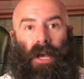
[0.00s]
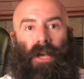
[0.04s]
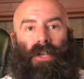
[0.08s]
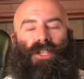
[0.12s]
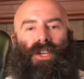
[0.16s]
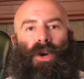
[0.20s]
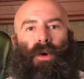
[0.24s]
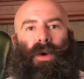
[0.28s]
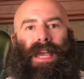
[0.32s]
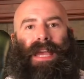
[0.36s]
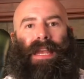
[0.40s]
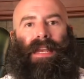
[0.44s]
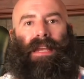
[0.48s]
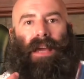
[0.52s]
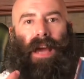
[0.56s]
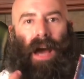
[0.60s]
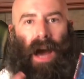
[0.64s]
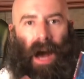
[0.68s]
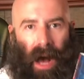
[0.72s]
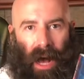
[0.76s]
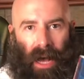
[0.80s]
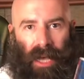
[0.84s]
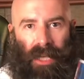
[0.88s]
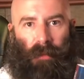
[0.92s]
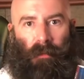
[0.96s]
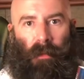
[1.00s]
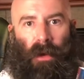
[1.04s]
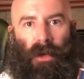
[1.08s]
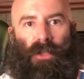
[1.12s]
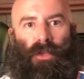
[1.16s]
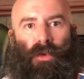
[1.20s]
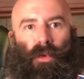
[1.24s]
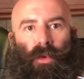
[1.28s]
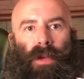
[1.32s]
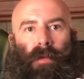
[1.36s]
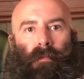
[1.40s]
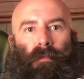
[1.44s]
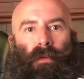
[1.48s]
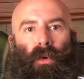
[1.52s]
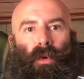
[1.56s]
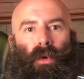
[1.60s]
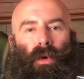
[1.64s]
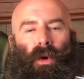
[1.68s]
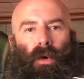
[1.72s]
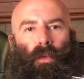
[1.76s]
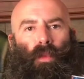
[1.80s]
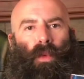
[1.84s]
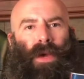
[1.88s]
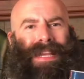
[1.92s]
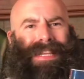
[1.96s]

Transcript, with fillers: So in Cosmos Reborn,